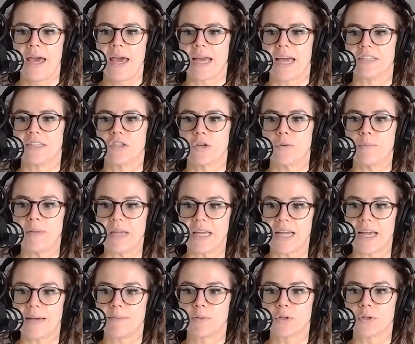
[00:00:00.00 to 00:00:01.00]
And so
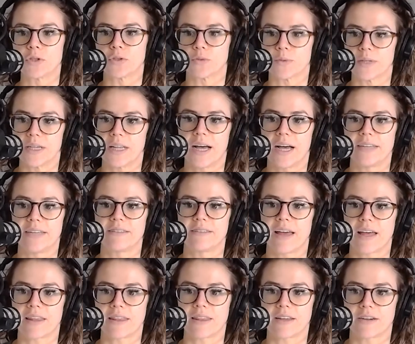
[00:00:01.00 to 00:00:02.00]
being able to realize
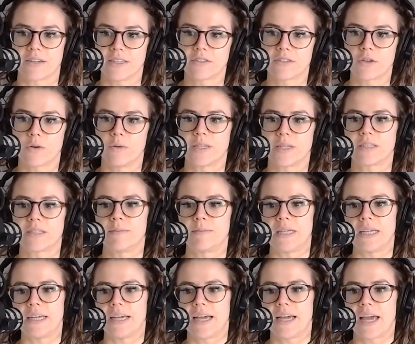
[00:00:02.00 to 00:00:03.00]
that there is going to
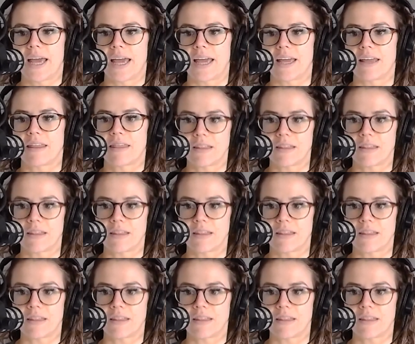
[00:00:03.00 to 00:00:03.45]
be a